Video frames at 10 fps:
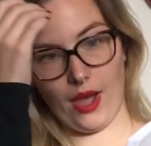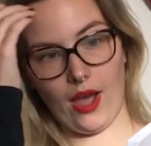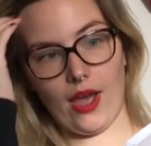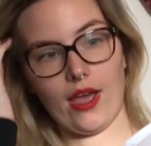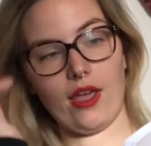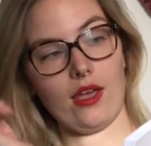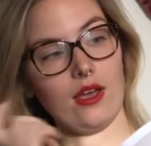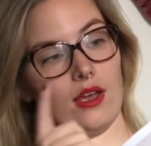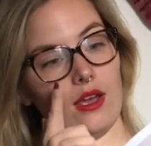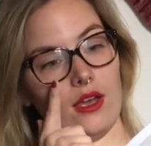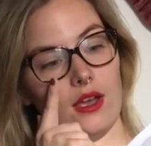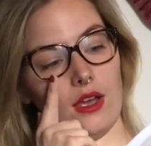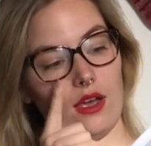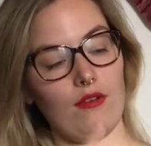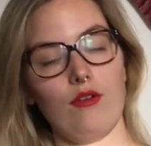I
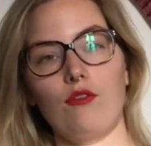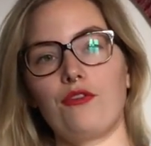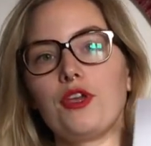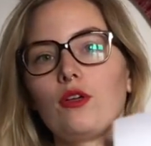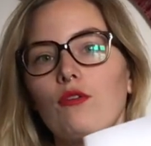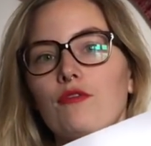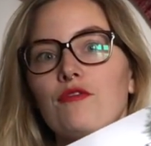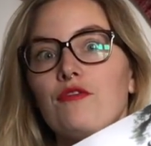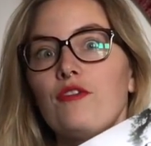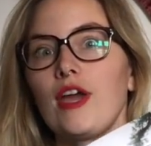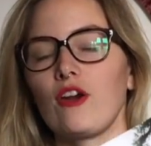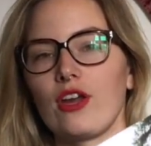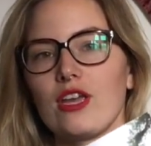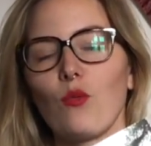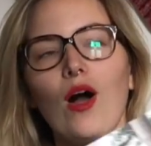feel very,